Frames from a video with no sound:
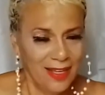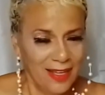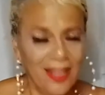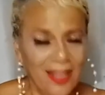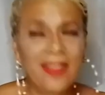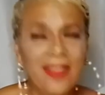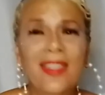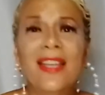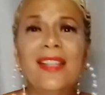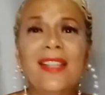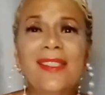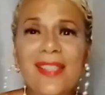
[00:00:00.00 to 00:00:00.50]

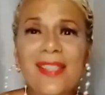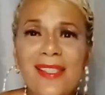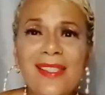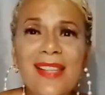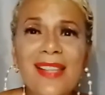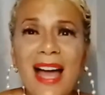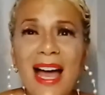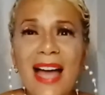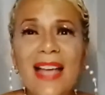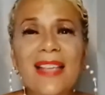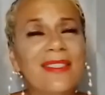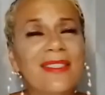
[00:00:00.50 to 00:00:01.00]
this is
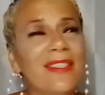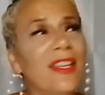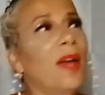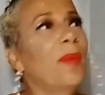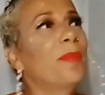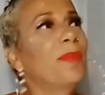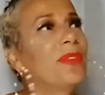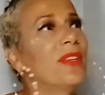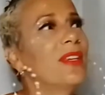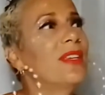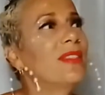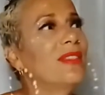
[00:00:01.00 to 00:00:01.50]
not
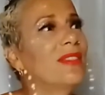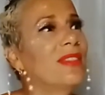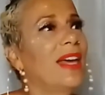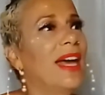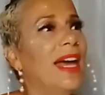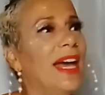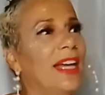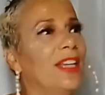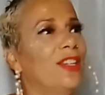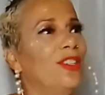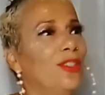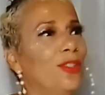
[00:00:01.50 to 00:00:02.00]
something
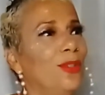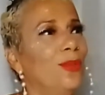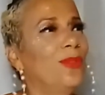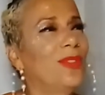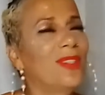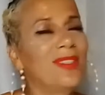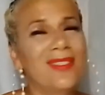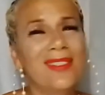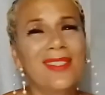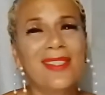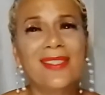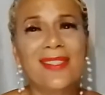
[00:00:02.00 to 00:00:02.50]
that you,
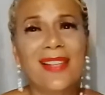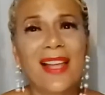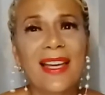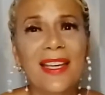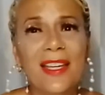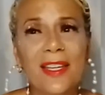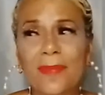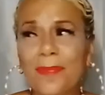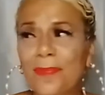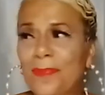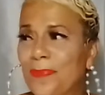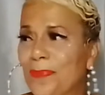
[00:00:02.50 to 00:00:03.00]
this is
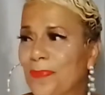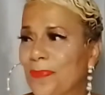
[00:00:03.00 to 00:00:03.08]
like,